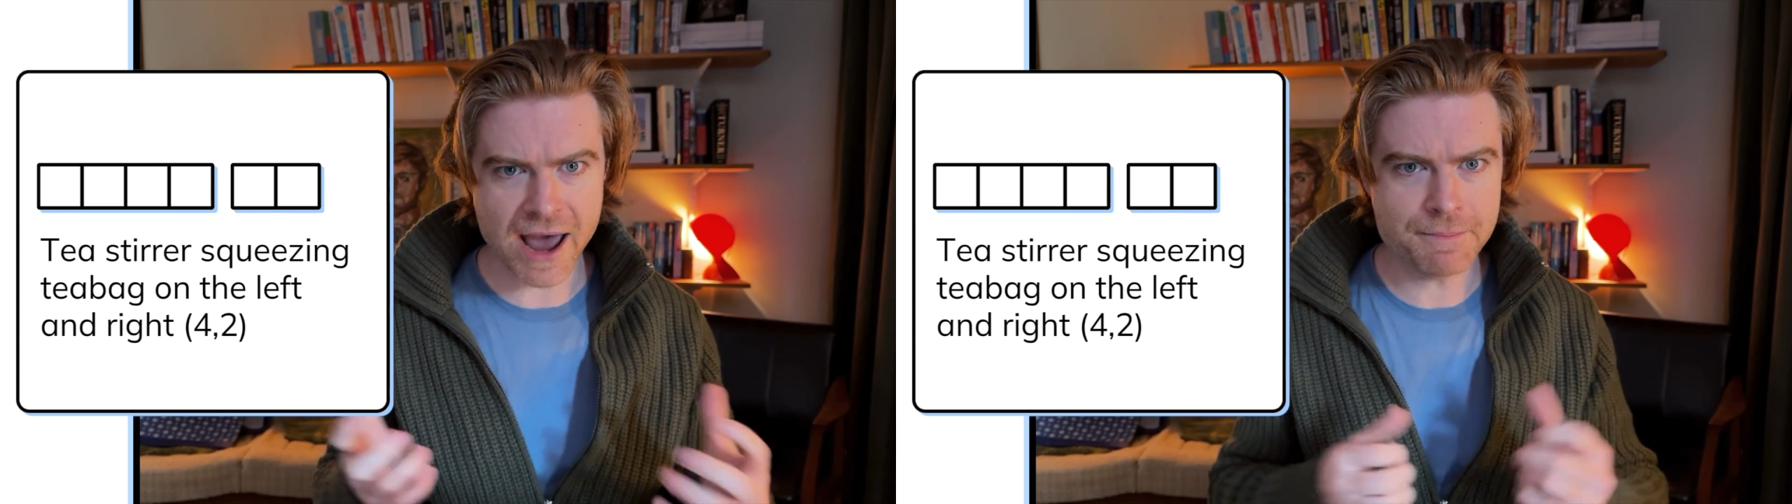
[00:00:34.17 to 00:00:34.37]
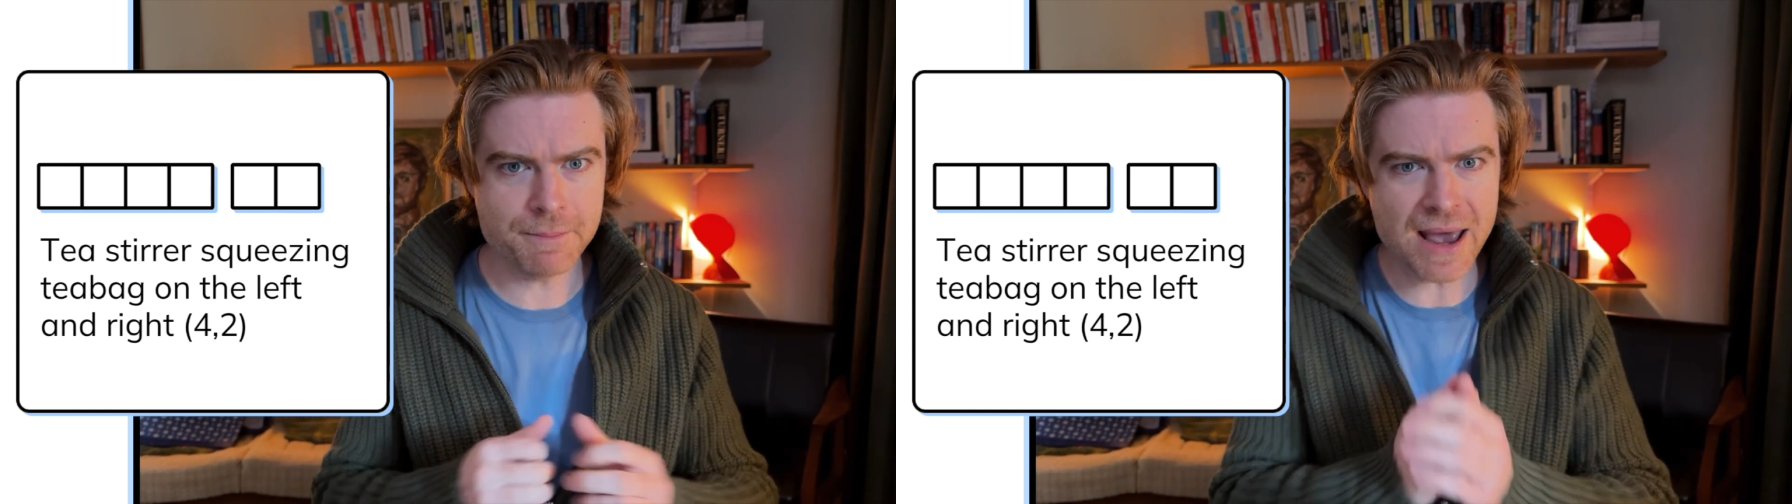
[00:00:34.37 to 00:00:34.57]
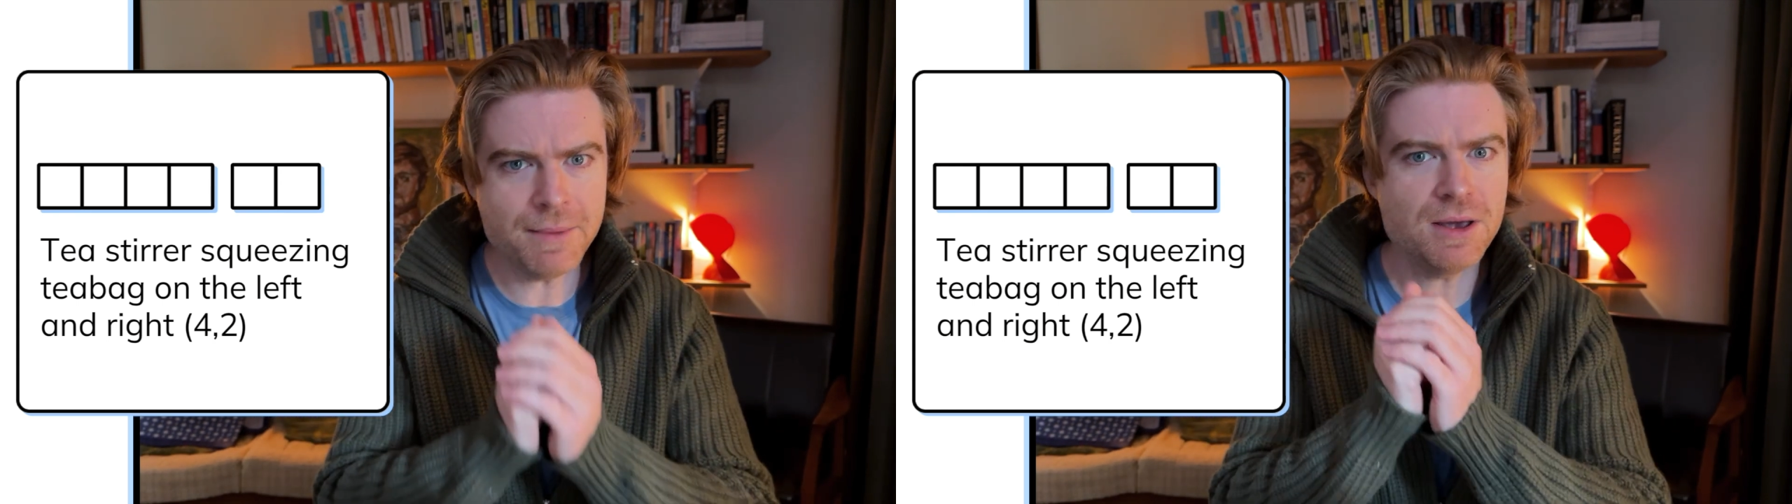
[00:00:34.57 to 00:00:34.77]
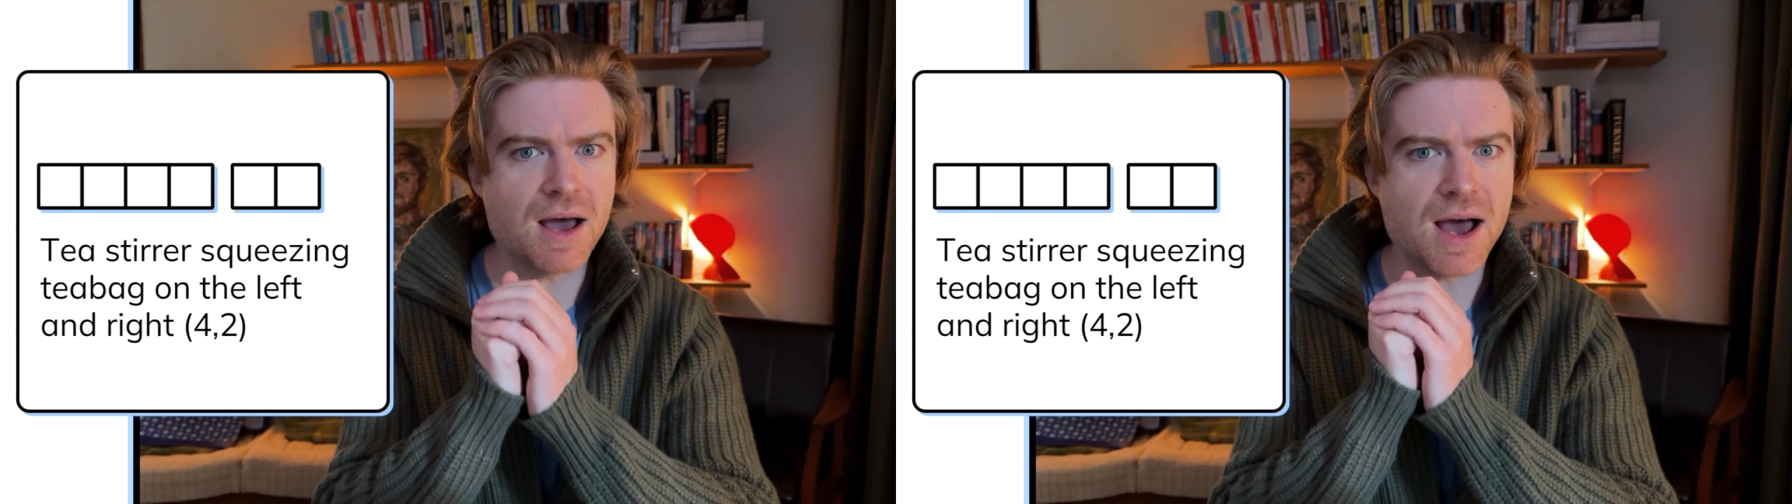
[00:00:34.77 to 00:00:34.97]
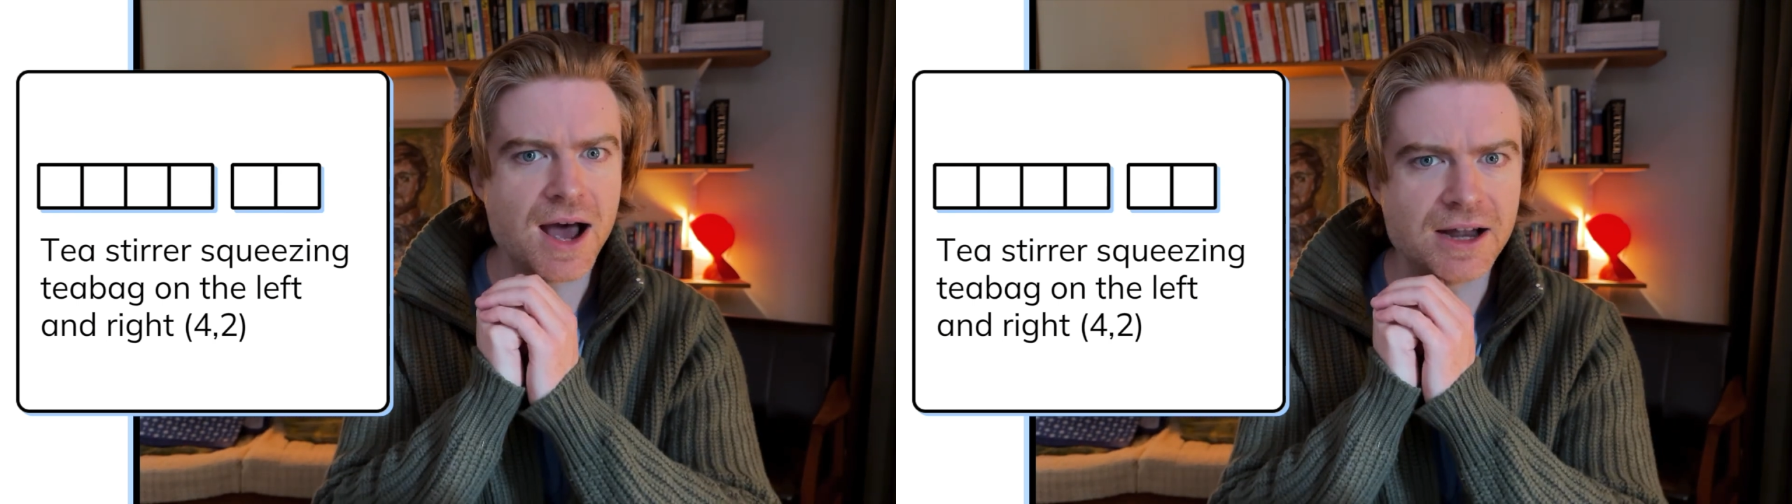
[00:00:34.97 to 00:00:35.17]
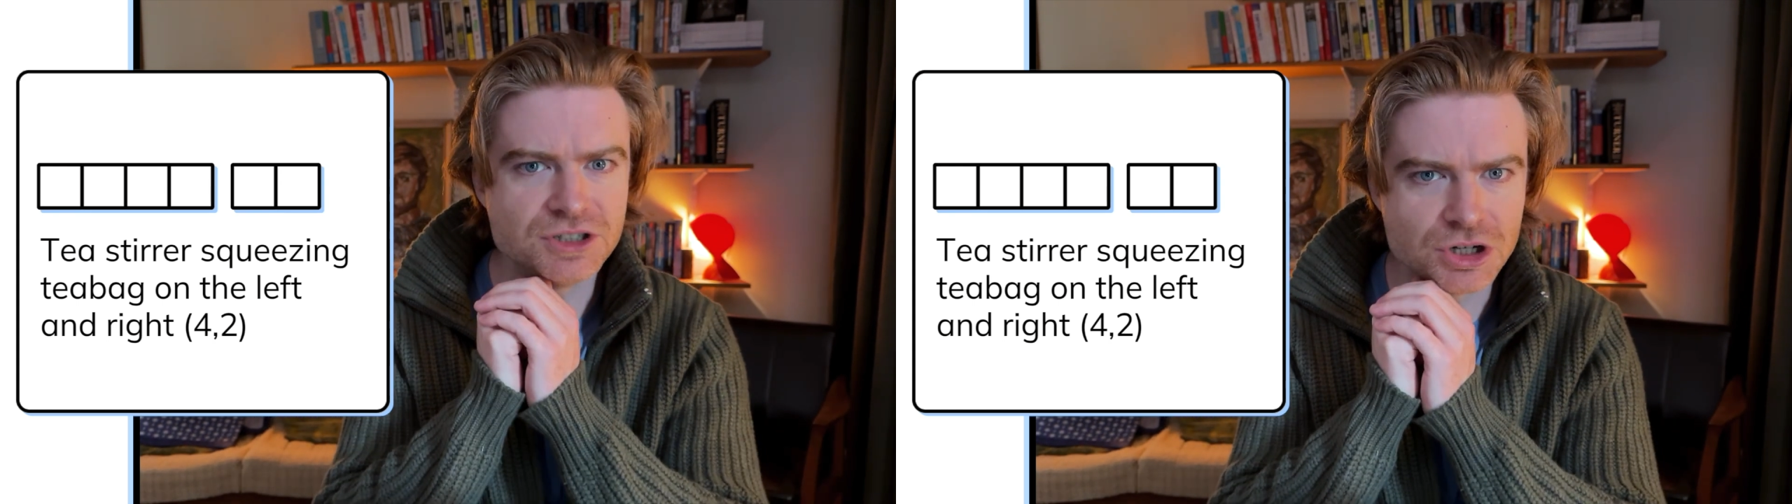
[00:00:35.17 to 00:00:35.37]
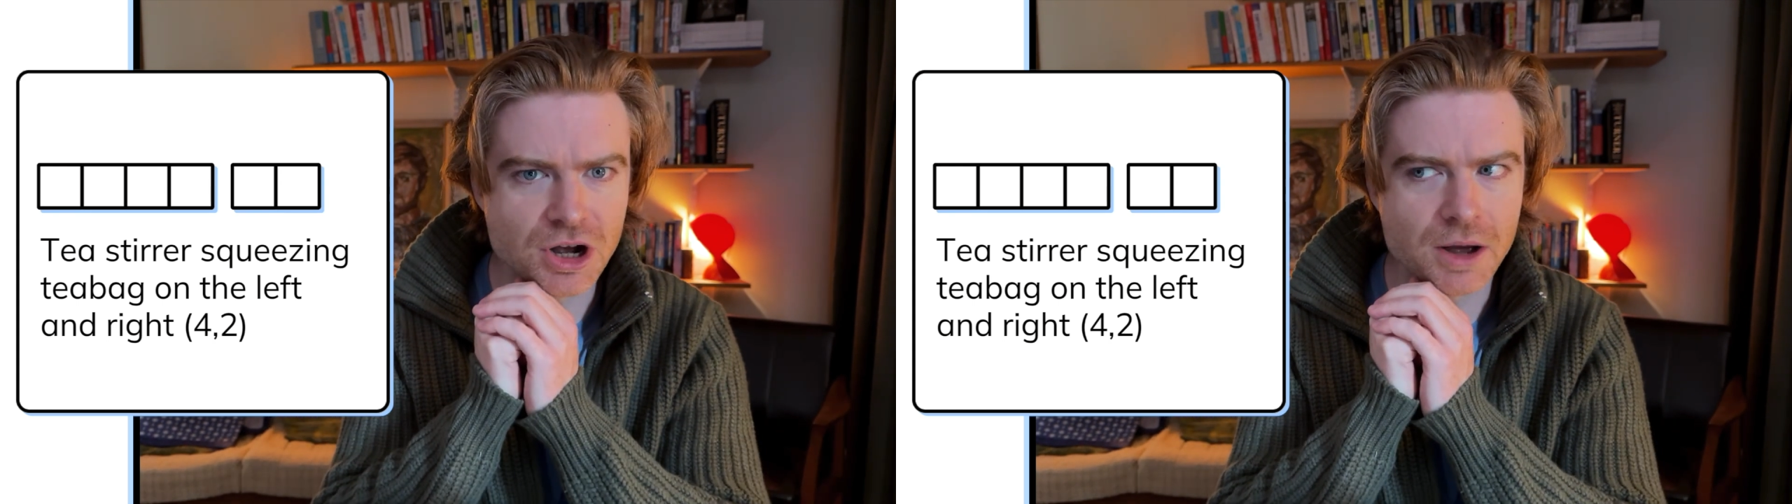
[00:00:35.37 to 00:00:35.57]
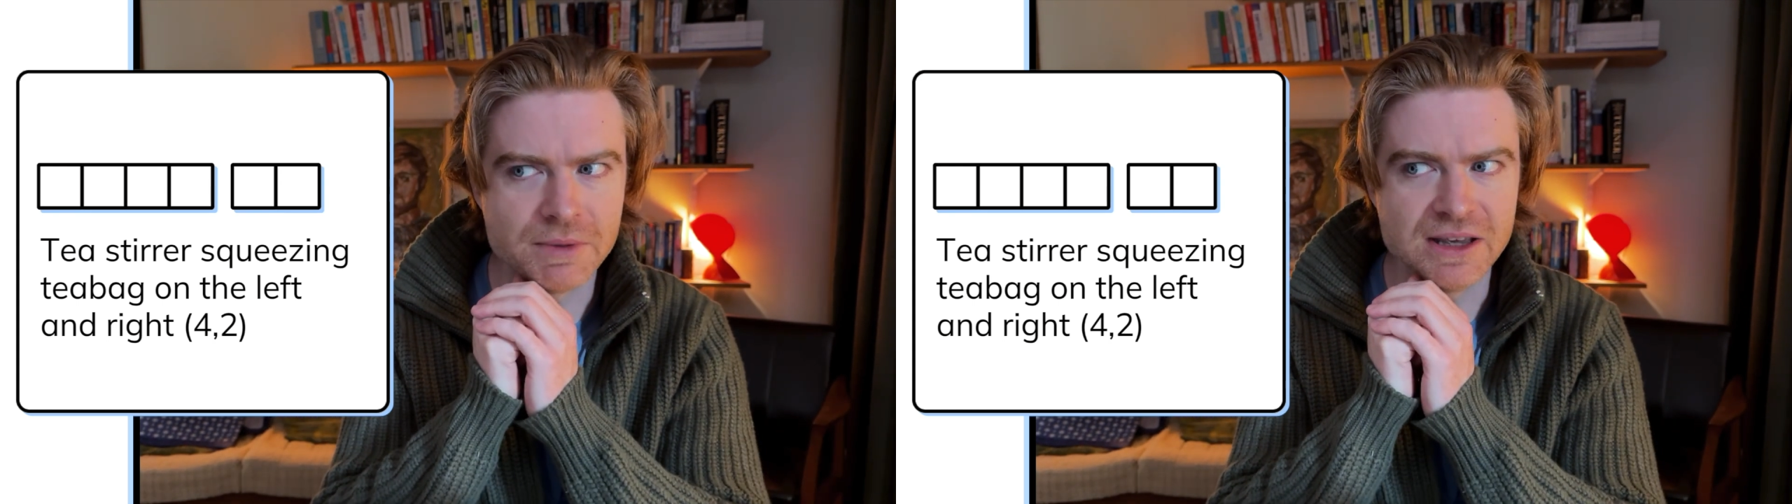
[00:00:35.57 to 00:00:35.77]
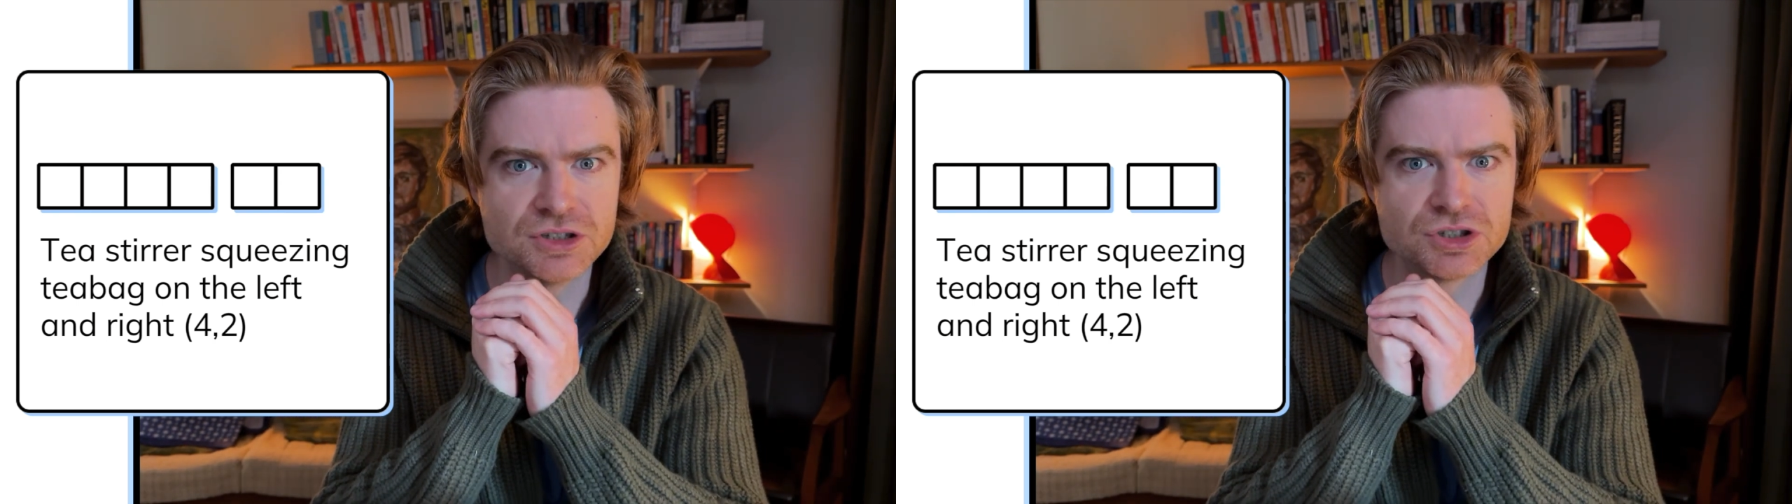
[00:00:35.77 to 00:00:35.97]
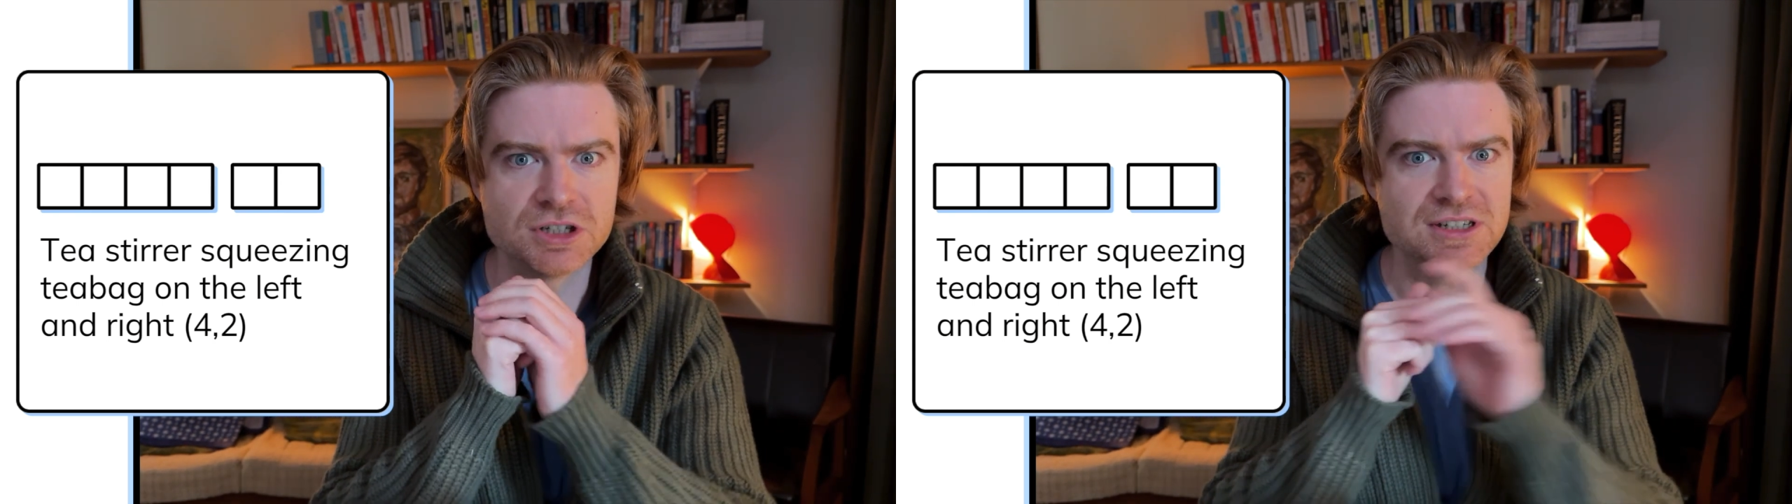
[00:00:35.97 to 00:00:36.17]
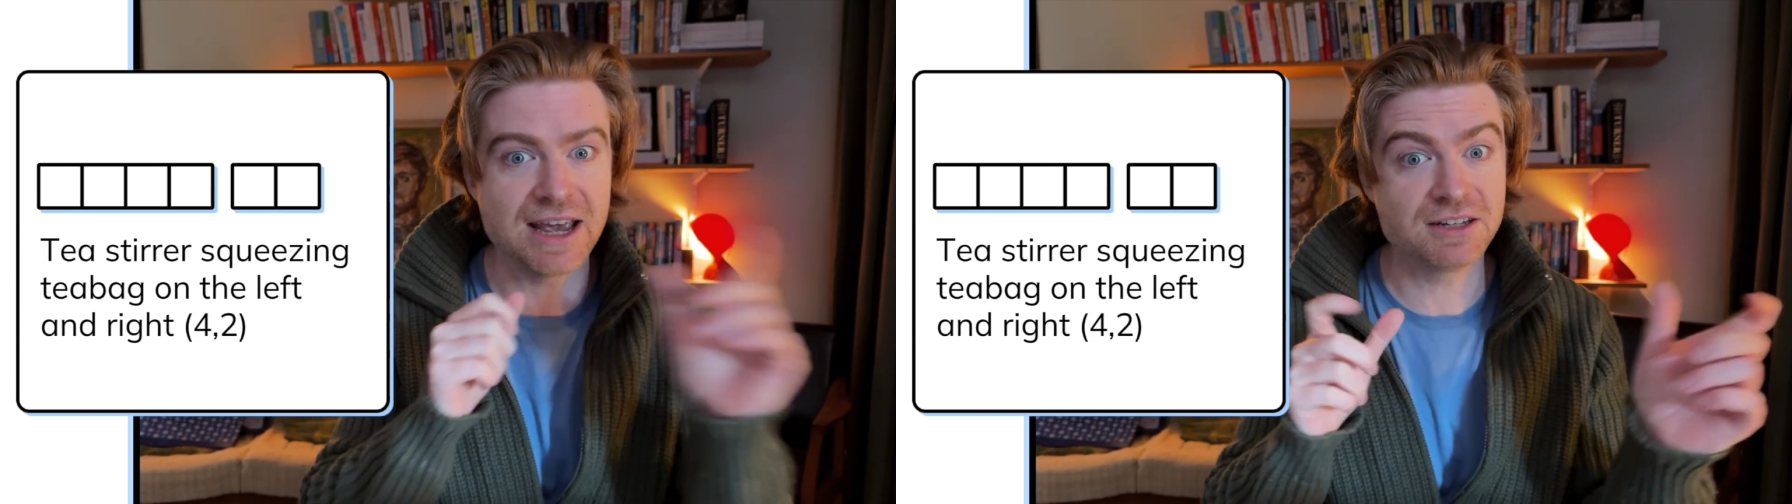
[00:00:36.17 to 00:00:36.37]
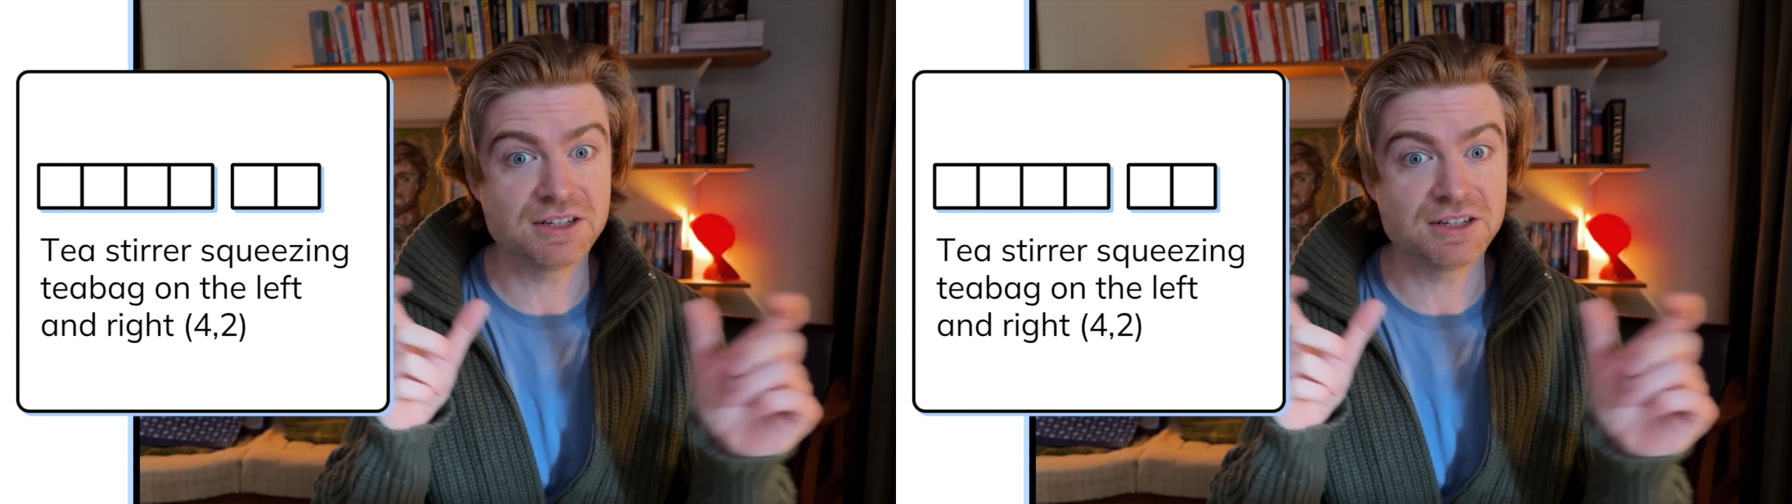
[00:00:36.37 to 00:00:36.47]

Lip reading: and maybe our job is to take